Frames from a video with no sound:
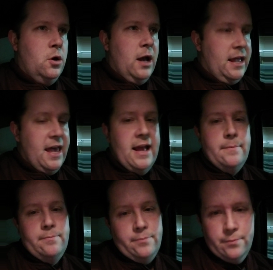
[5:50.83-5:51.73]

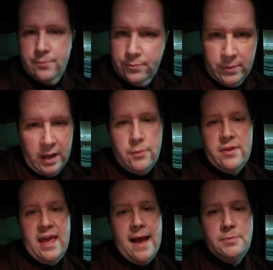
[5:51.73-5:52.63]
again, like
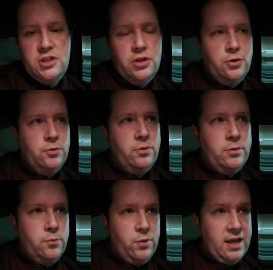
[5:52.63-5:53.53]
with Cap 2,
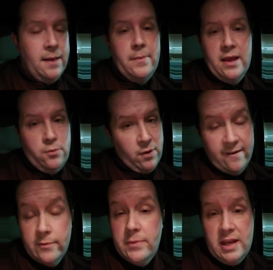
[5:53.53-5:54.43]
we come in, we
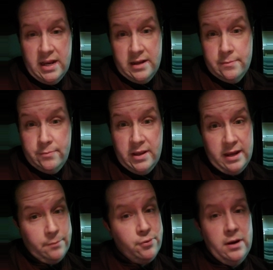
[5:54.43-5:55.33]
have a
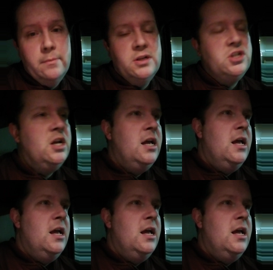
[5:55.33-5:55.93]
meeting pretty much